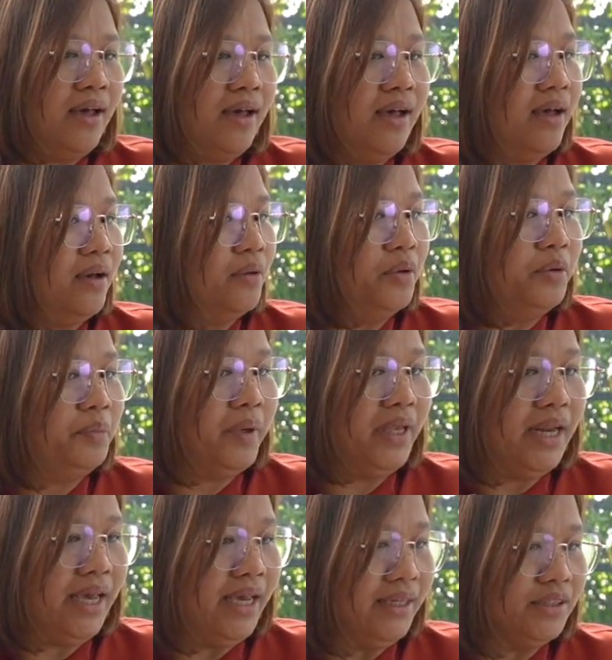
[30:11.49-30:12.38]
uh, would
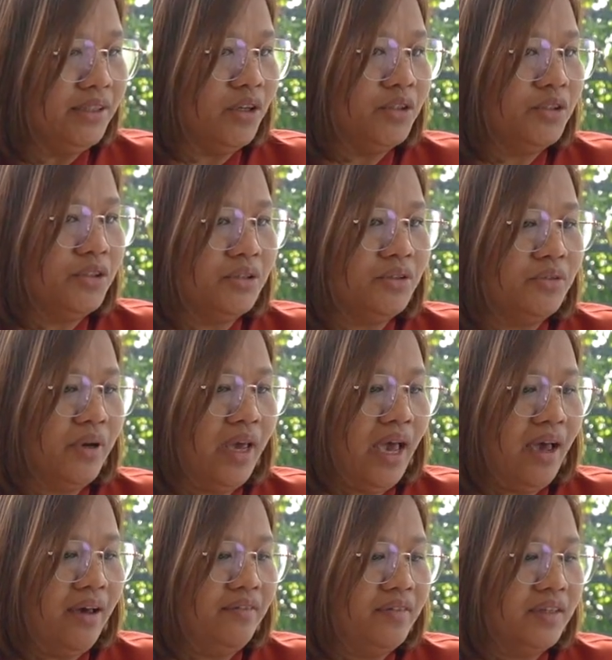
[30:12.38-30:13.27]
be nice also to
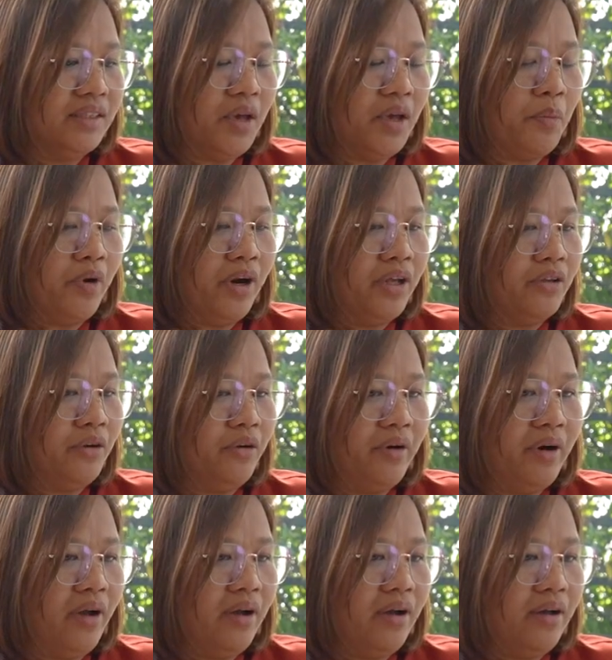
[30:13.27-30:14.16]
have a separate
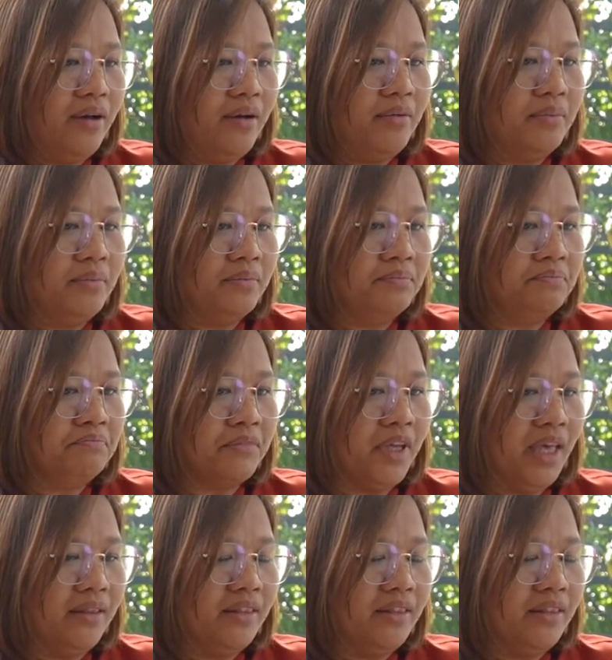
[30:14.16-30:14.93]
or um,